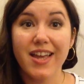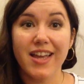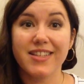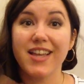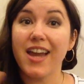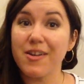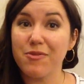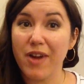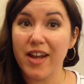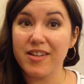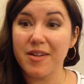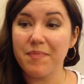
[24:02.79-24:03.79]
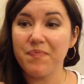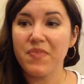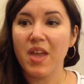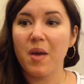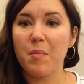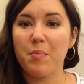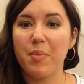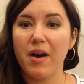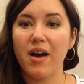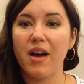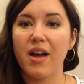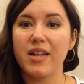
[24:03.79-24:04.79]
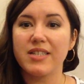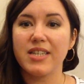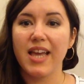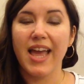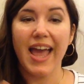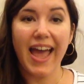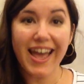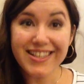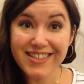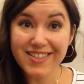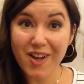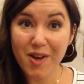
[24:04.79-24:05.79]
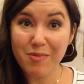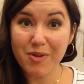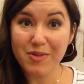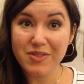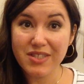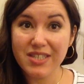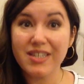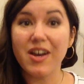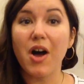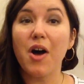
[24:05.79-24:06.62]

It's kind of random, but as it's almost